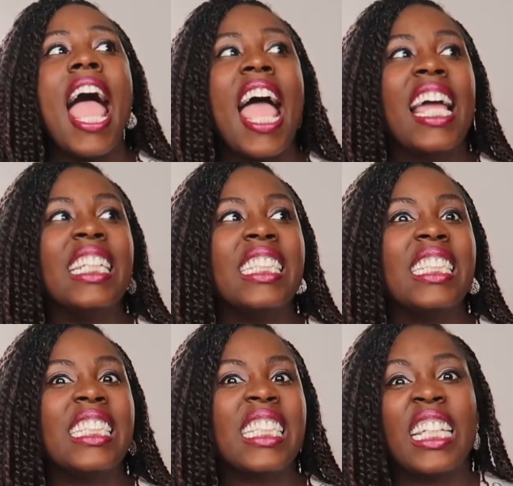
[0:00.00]

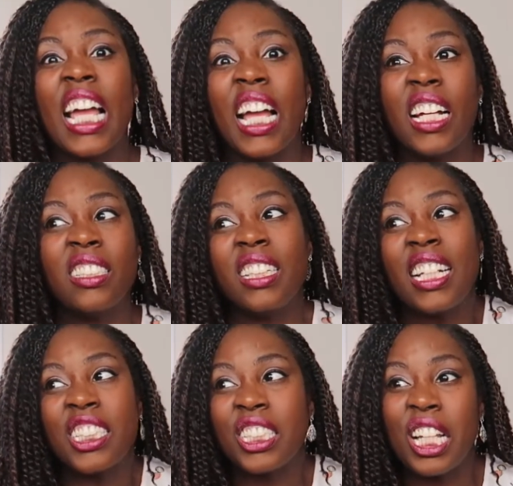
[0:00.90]
And yeah,
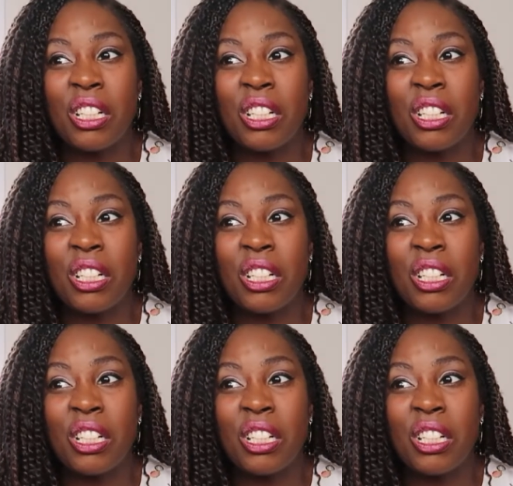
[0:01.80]
I just,